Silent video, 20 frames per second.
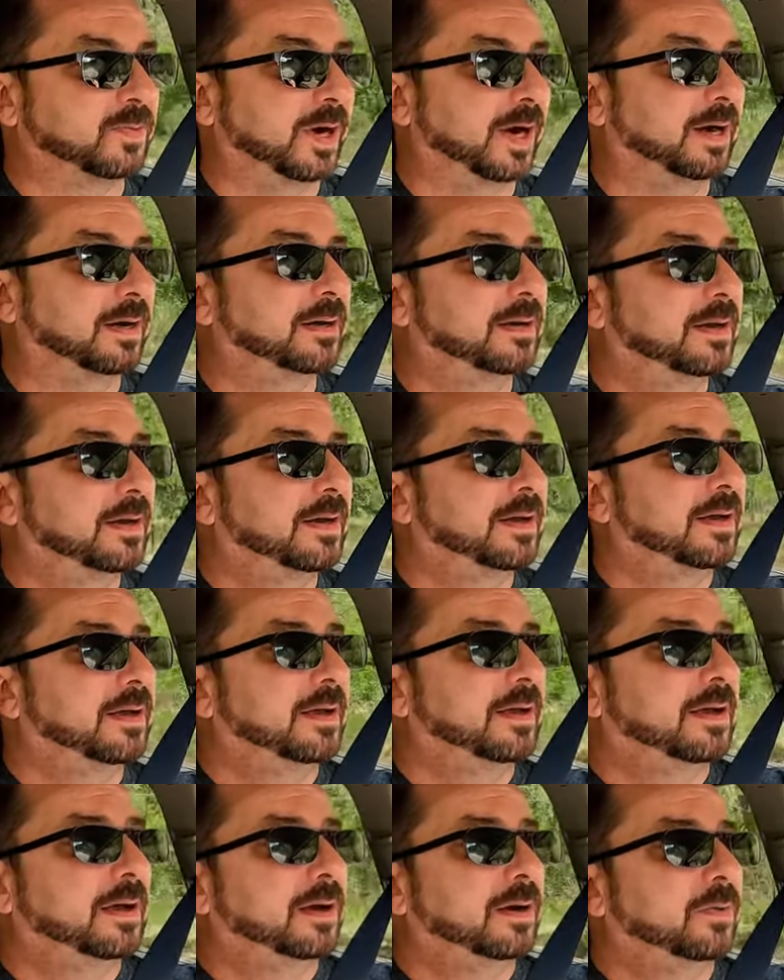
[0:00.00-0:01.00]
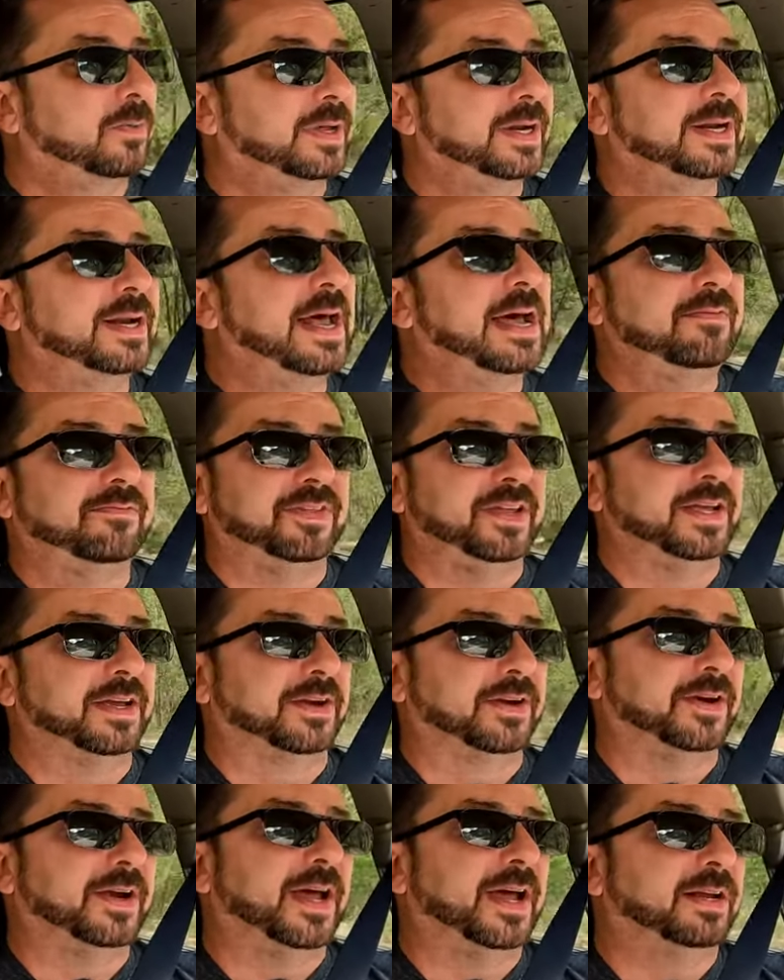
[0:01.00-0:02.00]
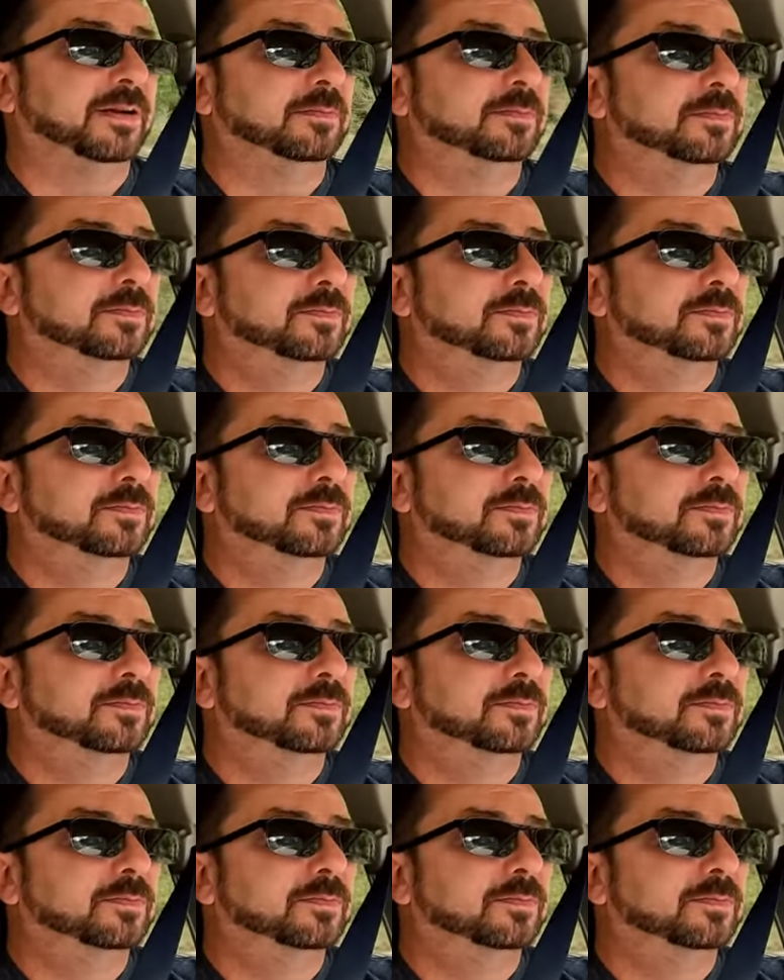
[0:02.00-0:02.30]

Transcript: where we didn't have the internet.